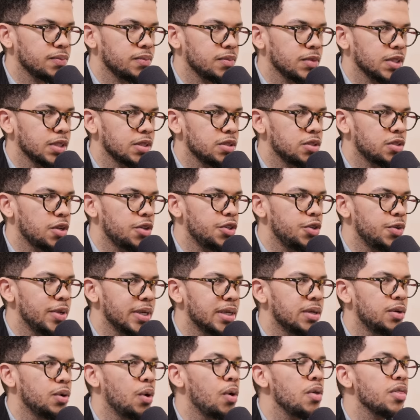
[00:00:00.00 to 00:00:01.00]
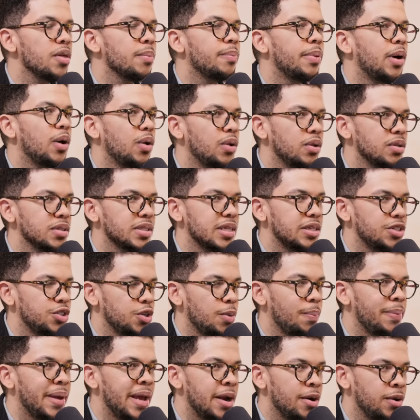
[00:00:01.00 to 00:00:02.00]
So you ignore the polls at your
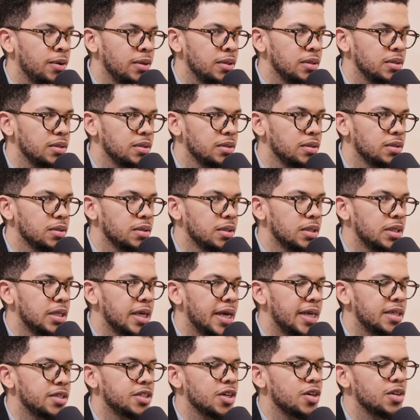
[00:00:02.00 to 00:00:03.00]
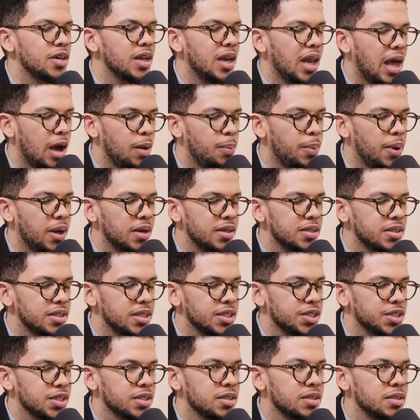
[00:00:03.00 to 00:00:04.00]
peril and don't allow
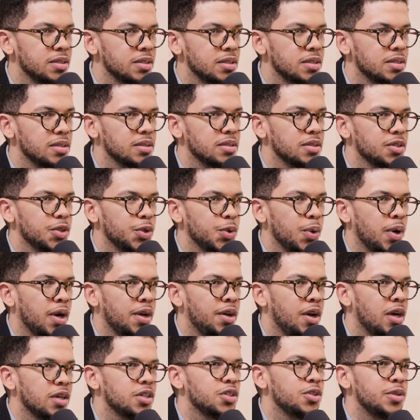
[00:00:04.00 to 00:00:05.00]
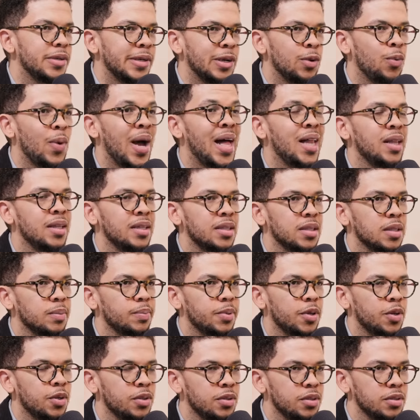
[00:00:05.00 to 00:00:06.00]
politicians who are not doing well in the
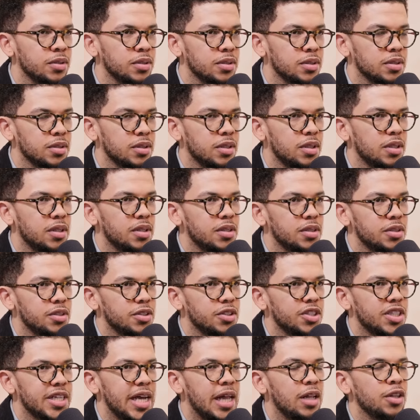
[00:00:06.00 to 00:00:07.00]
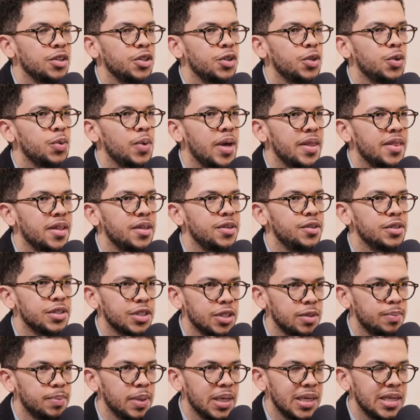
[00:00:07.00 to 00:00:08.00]
polls to tell you whether you should
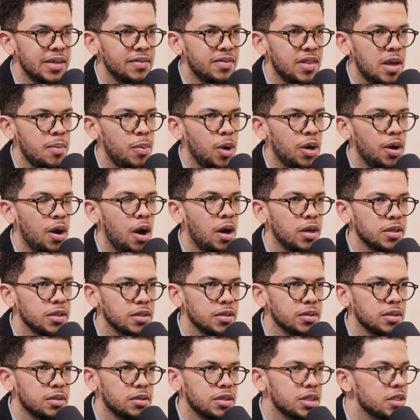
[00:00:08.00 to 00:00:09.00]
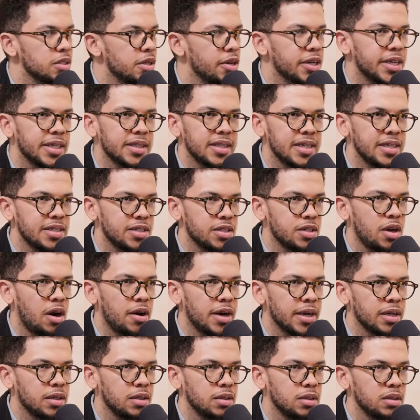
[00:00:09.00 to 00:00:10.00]
believe them or not. Just look at the
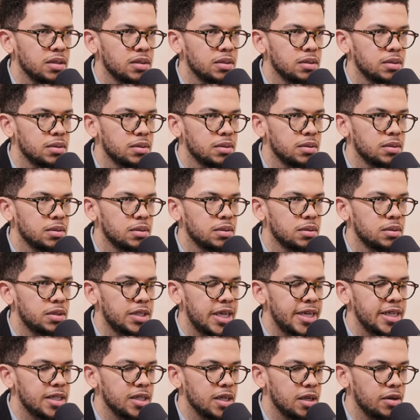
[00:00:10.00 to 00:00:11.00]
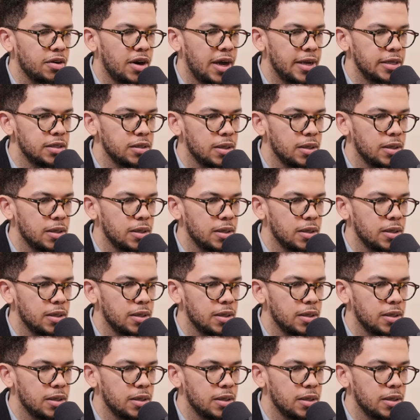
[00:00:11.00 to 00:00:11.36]
historical data, right?